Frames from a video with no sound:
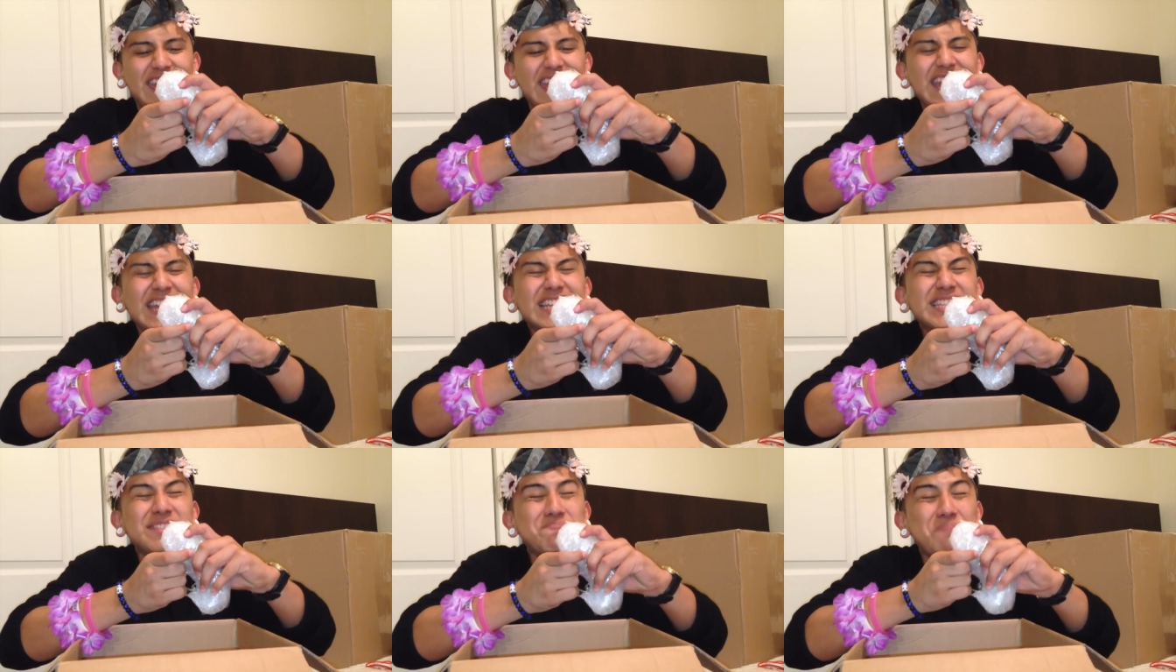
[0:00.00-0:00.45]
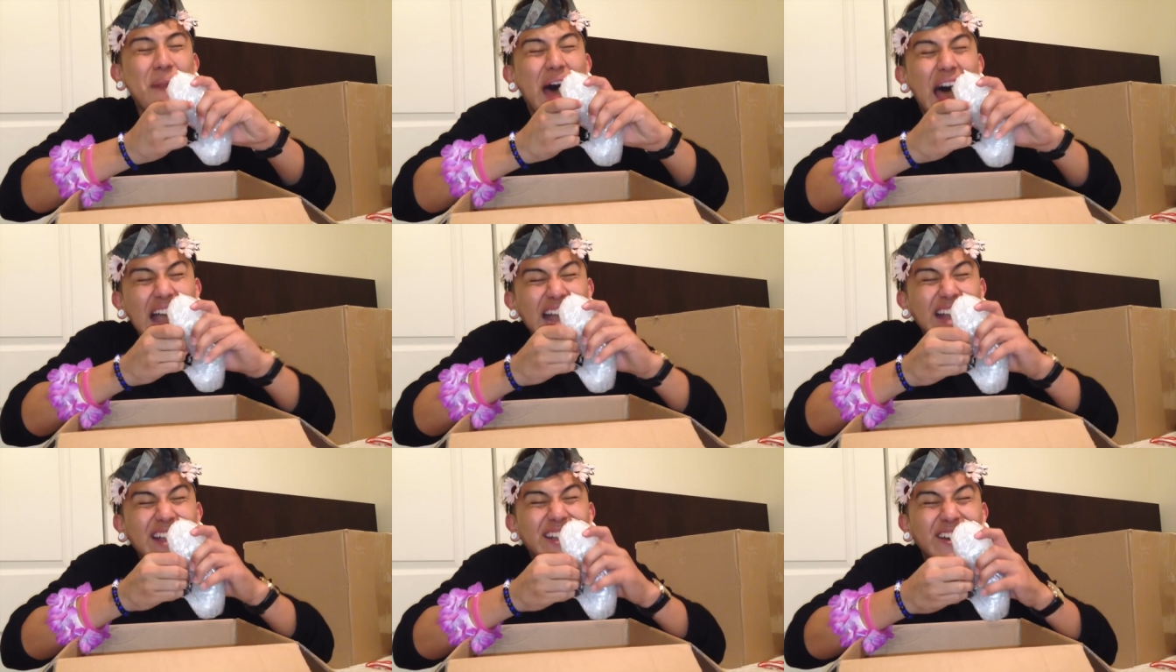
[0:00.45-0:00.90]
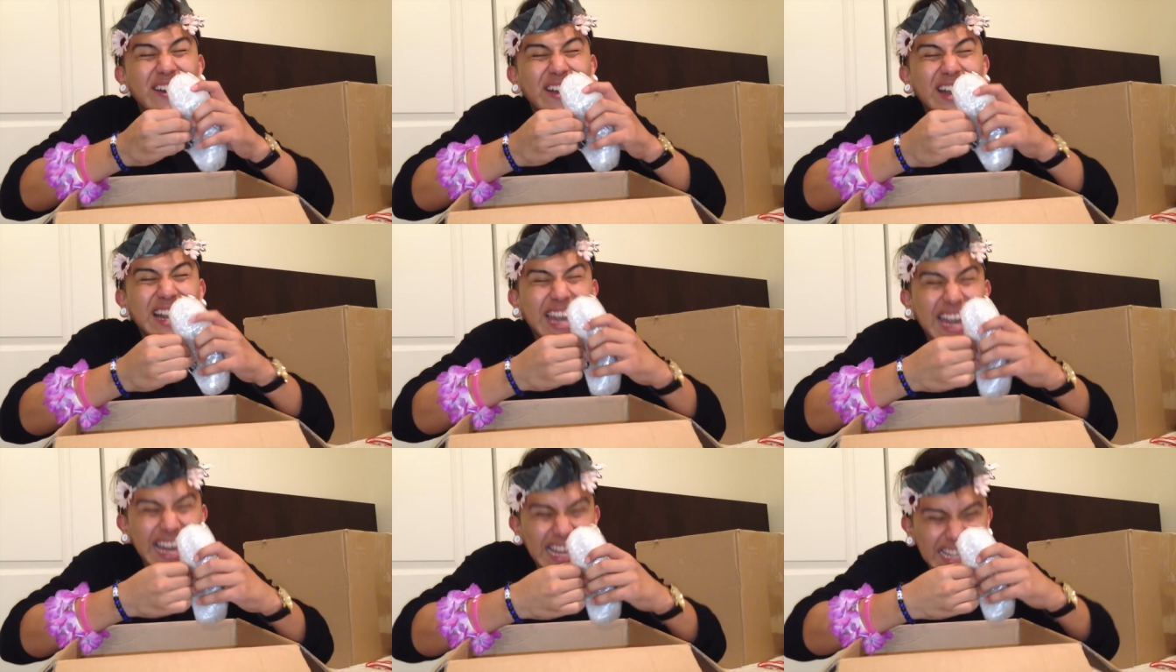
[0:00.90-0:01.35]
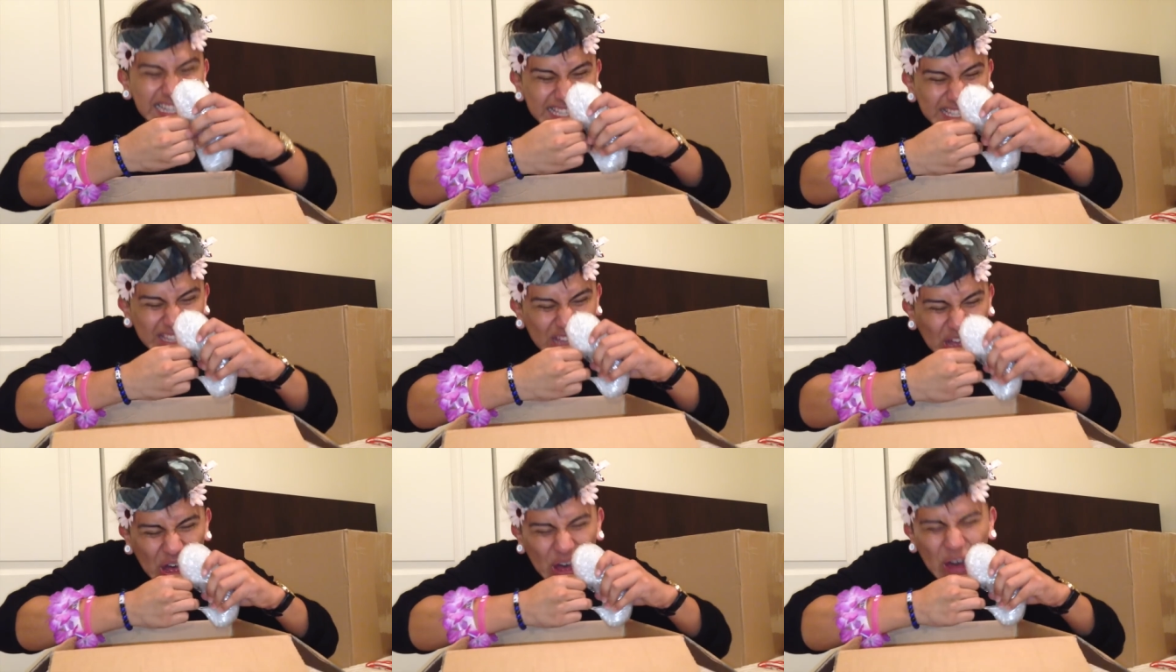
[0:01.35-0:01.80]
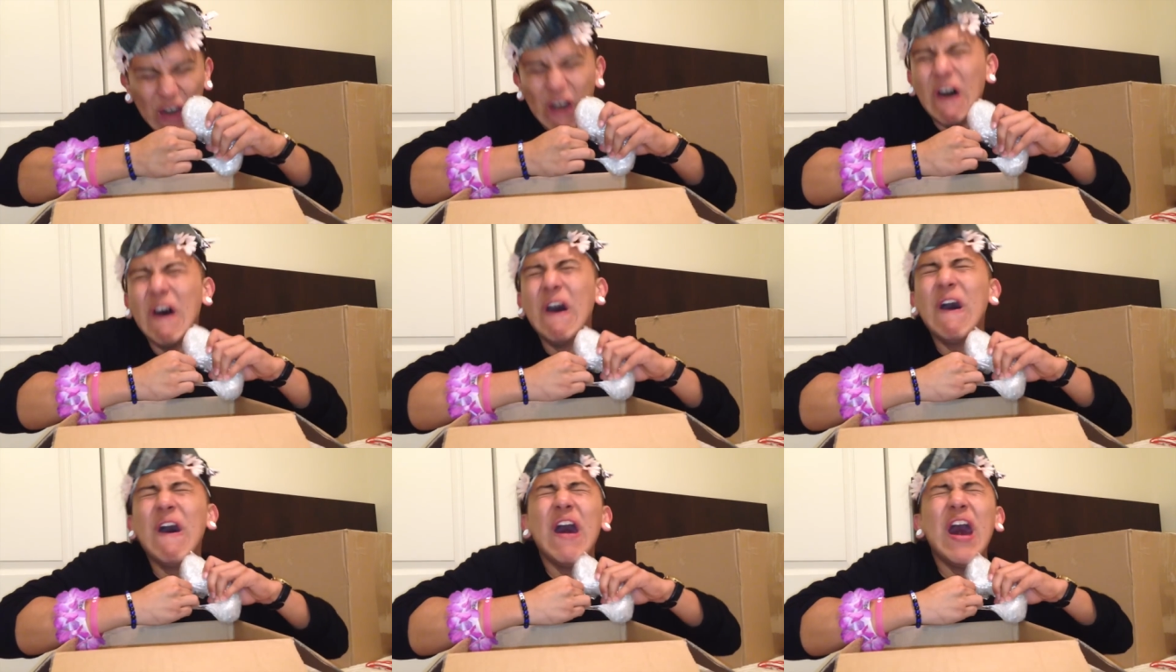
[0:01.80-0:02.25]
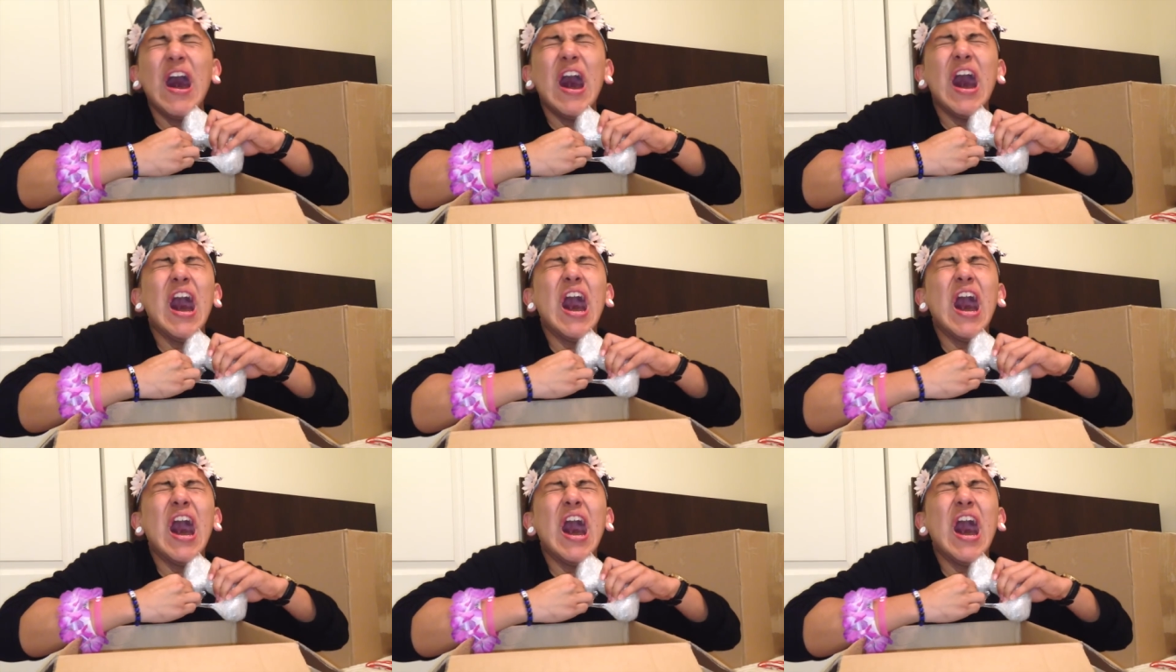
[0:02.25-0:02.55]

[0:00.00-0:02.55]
¡Es pan con queso!